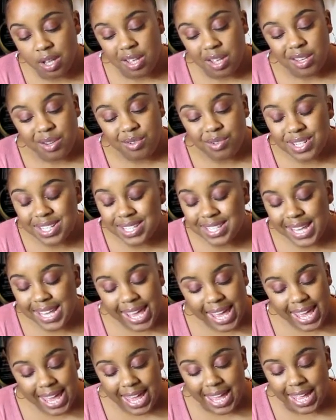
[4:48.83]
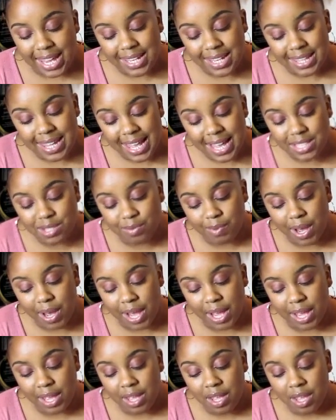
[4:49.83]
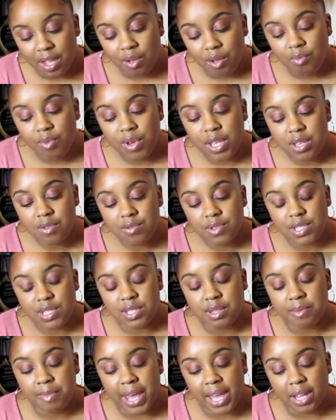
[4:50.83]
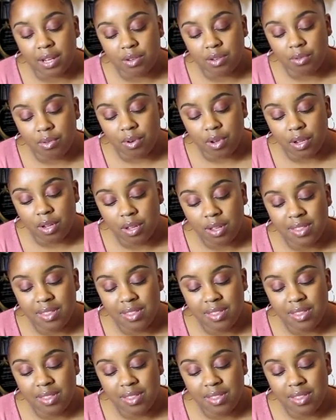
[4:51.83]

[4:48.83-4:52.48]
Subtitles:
You just can't, that's why. We uses the back door.